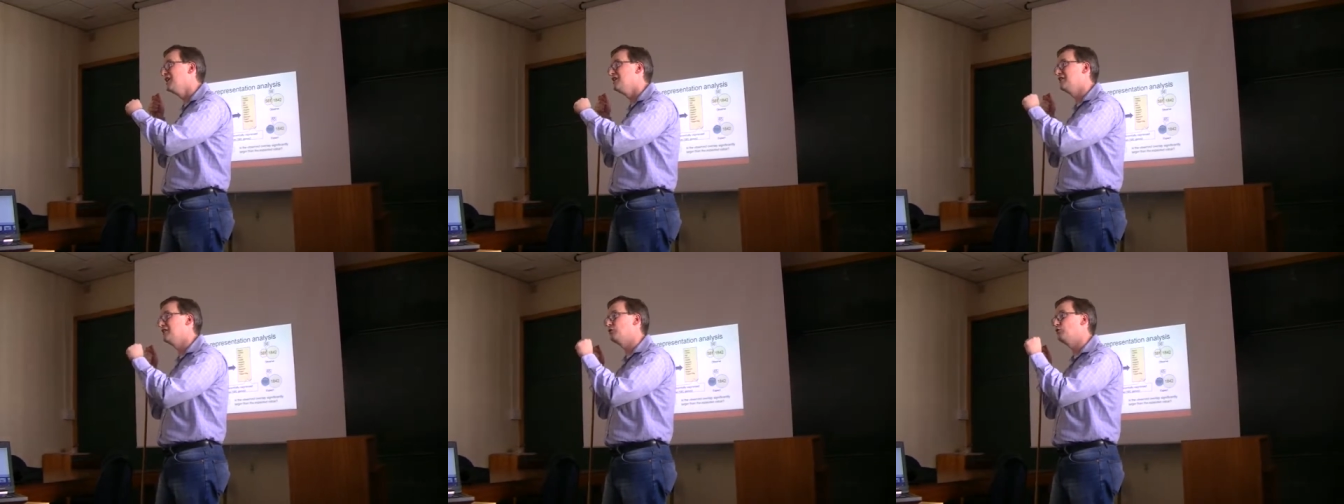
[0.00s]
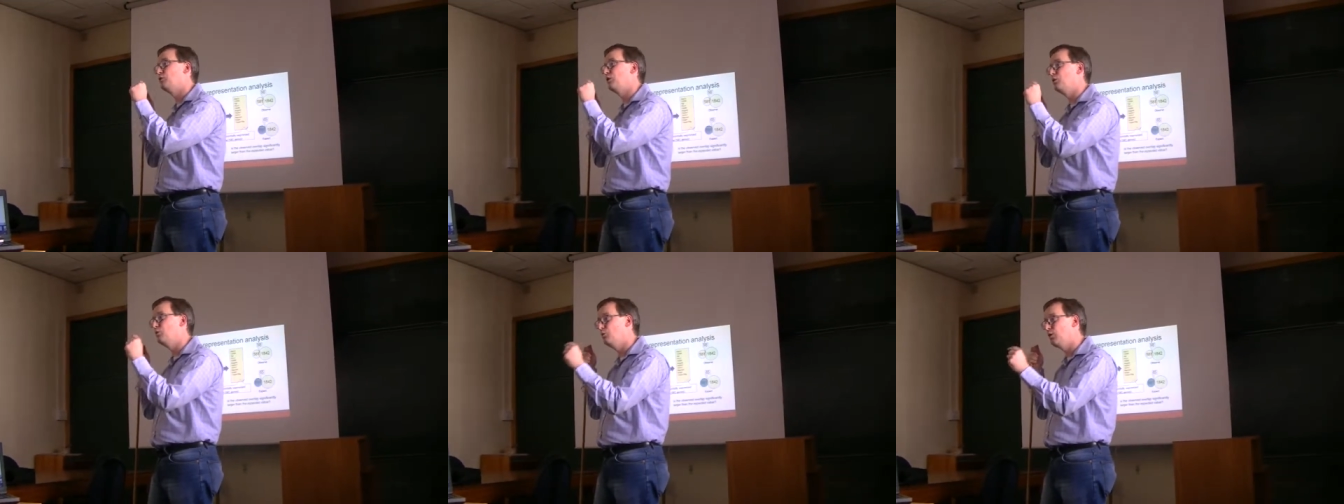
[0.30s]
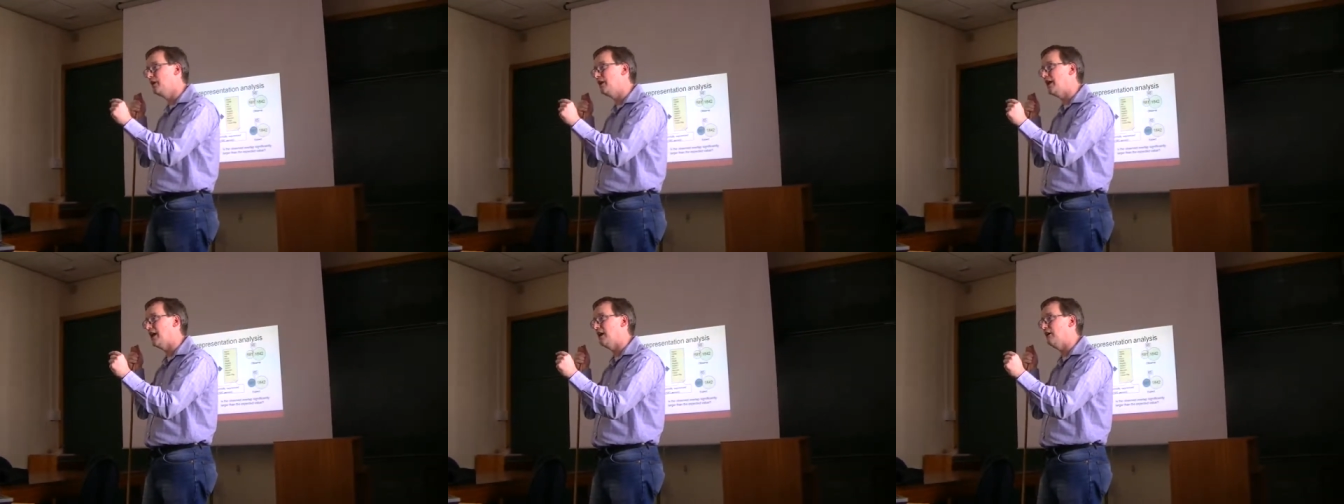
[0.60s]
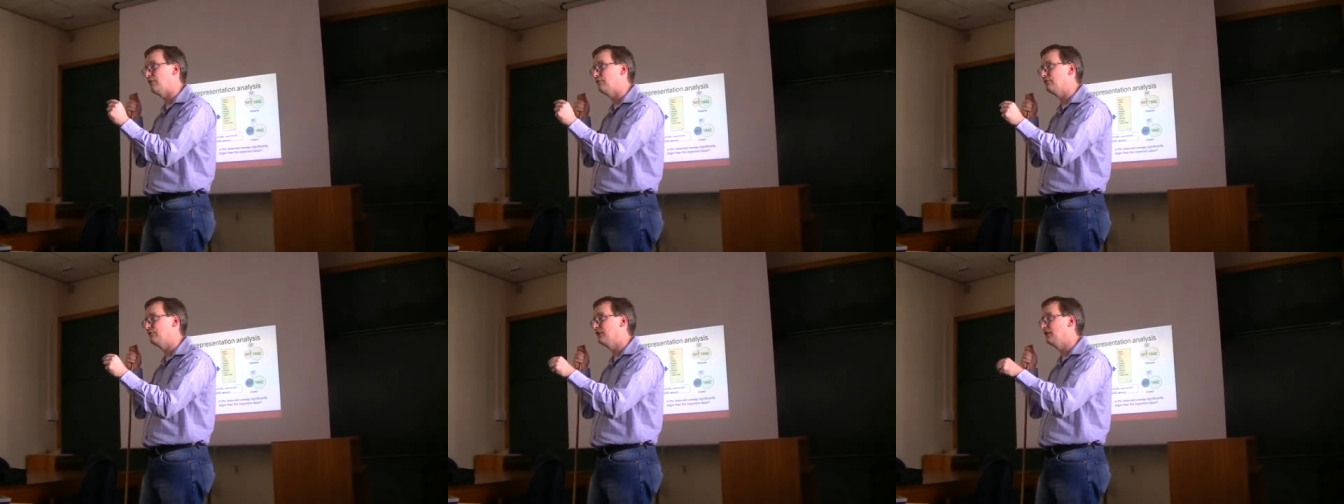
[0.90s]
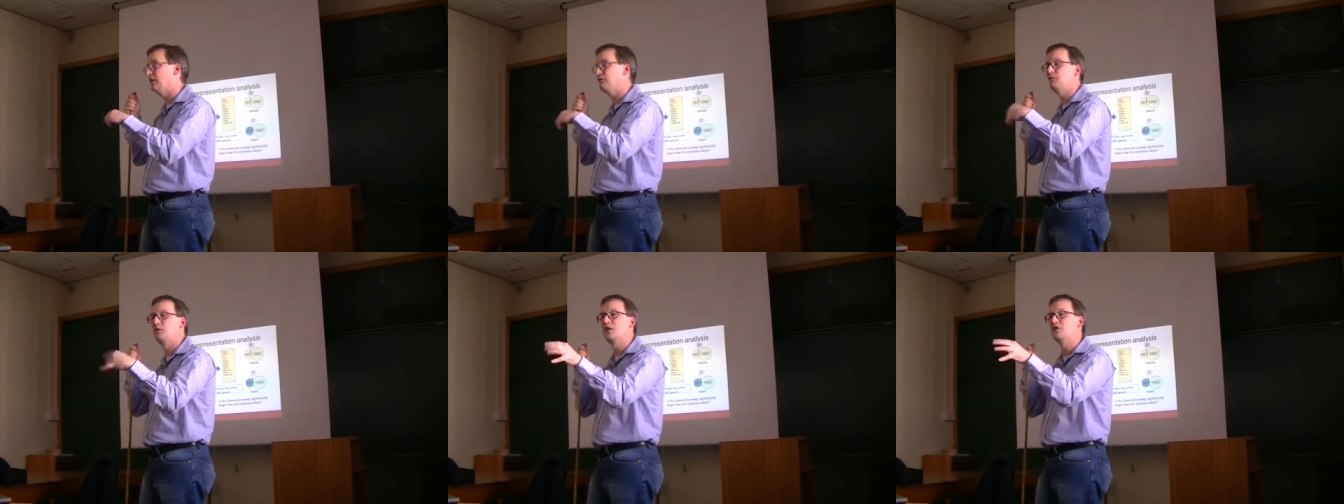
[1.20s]
than we would have
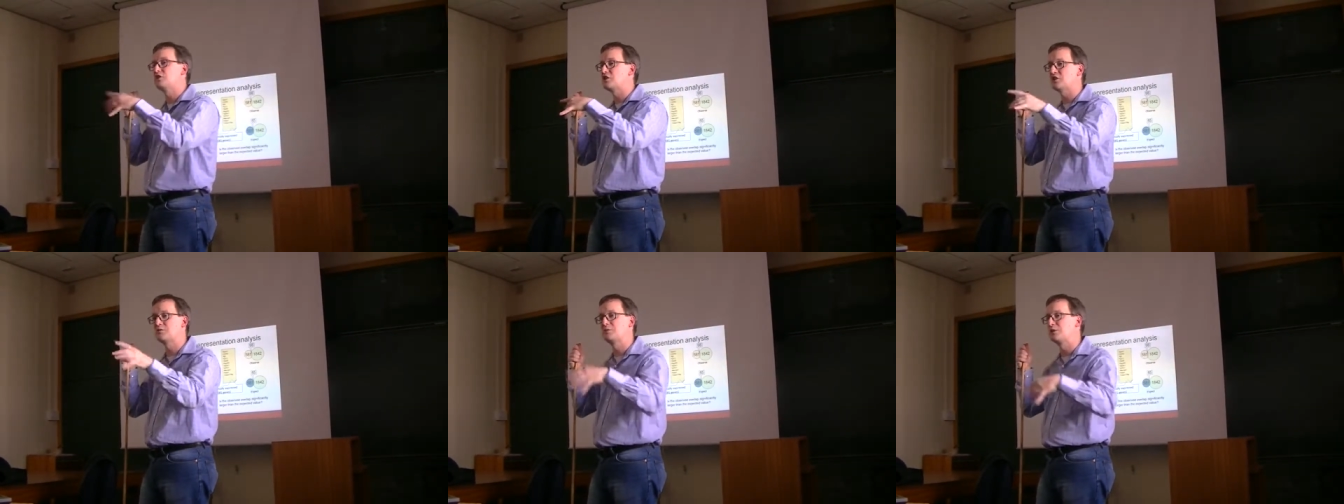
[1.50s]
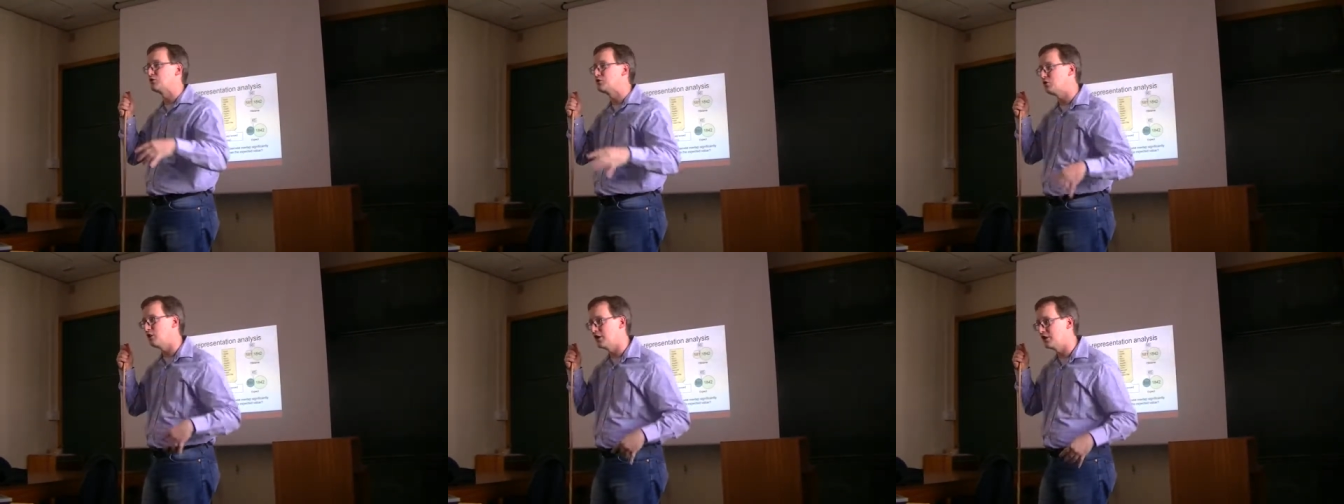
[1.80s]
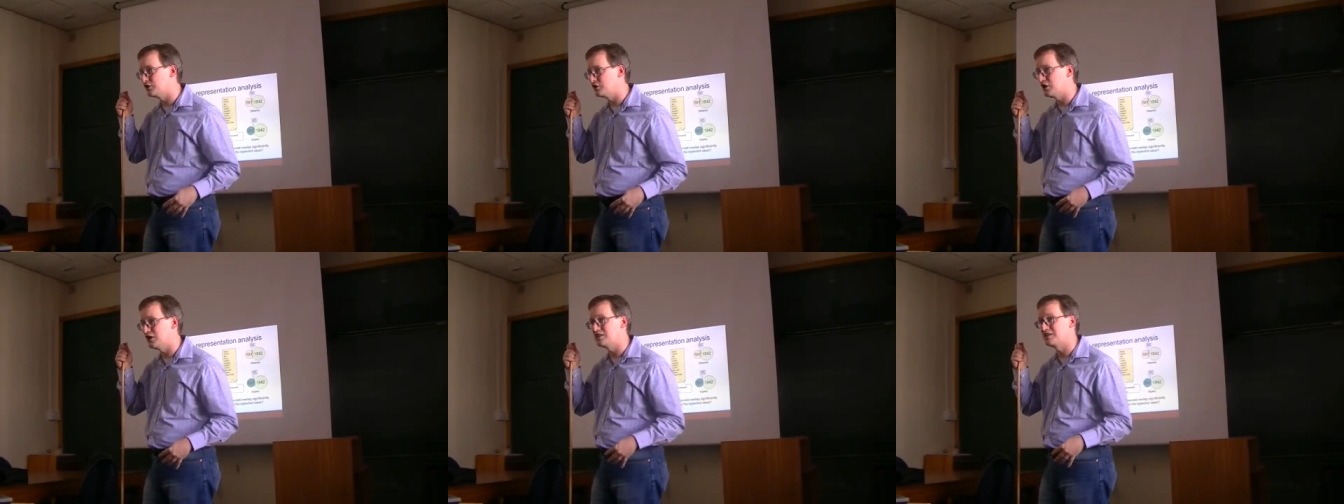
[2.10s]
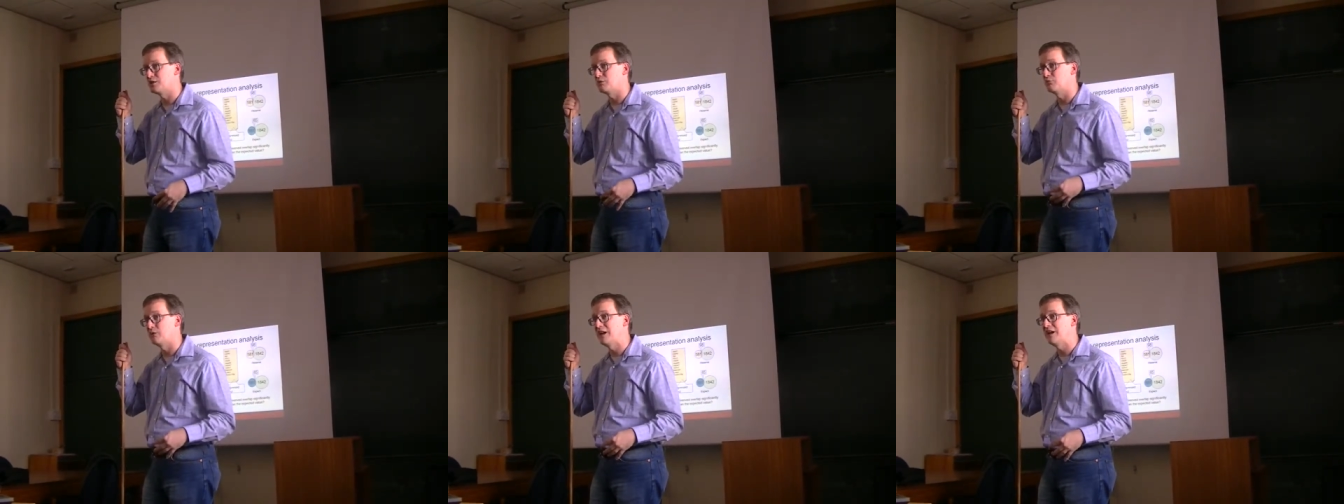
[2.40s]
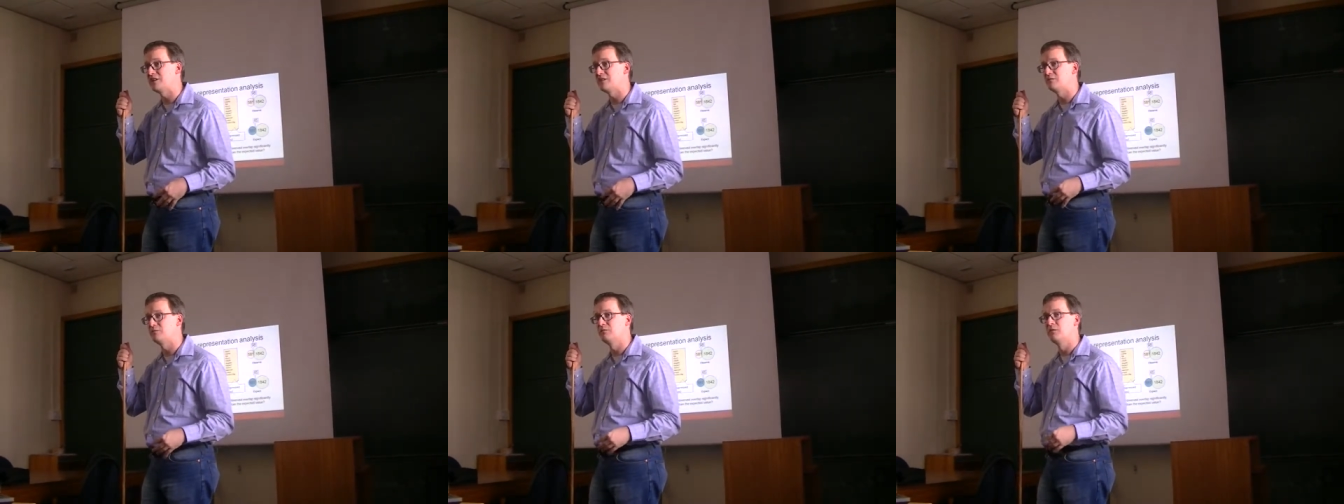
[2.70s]
if we had just been drawing genes at
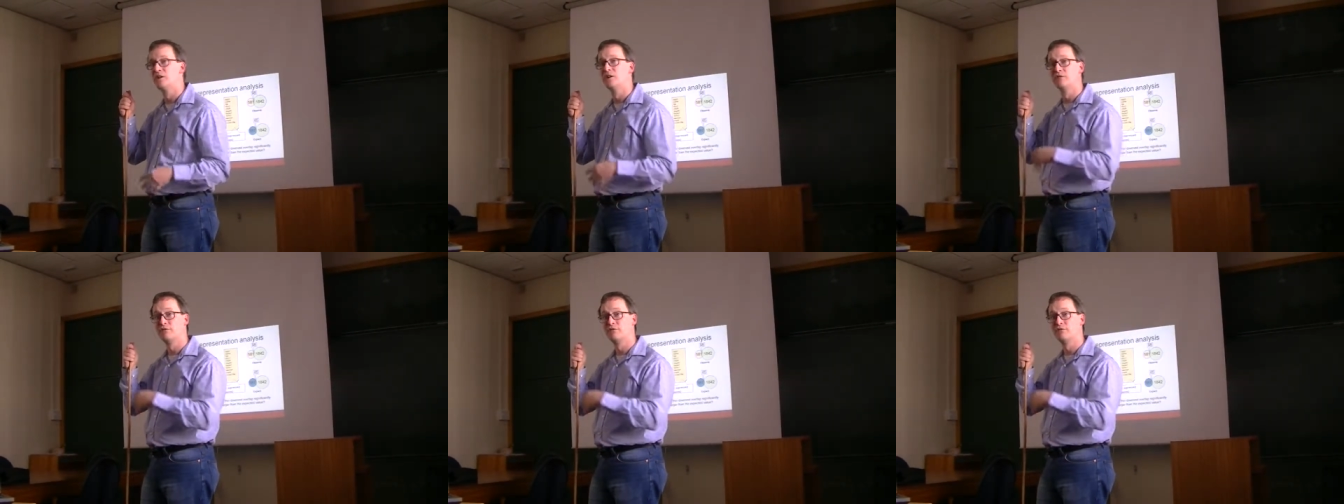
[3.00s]
random